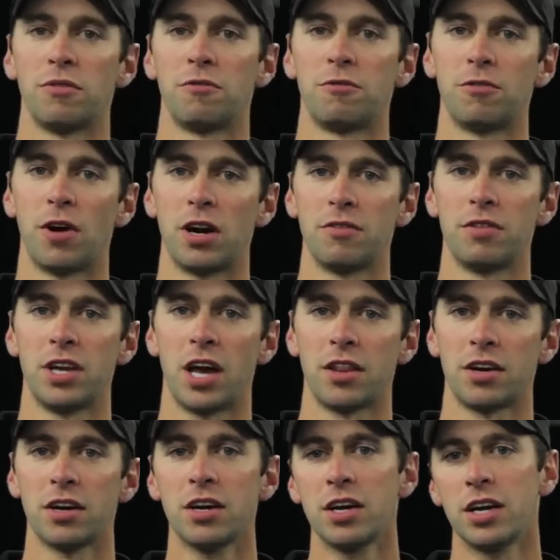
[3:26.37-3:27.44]
in front of the
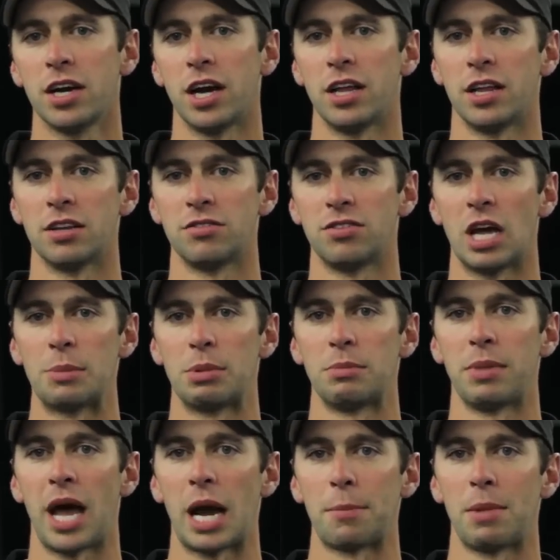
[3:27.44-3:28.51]
other, and then
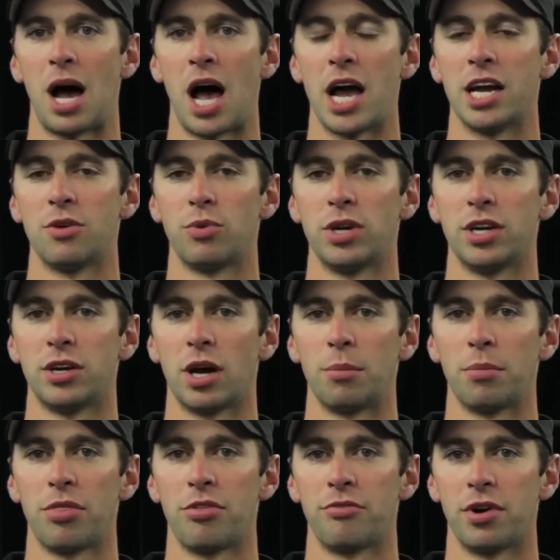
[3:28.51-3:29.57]
stepping back behind when you
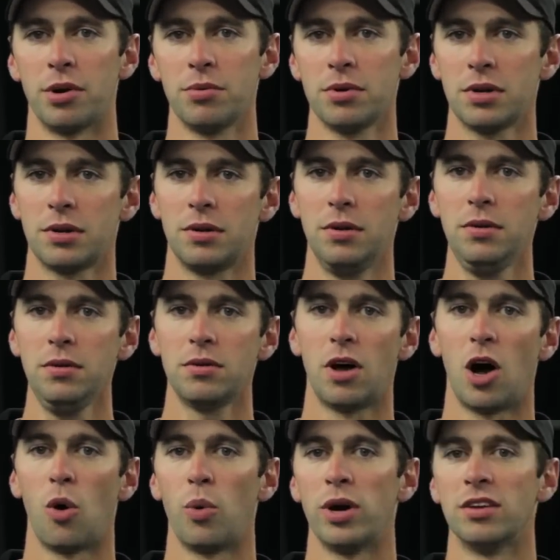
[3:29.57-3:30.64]
come through.
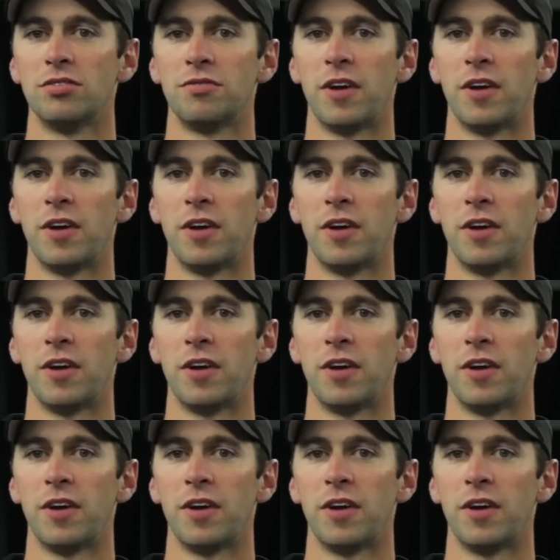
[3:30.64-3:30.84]
Always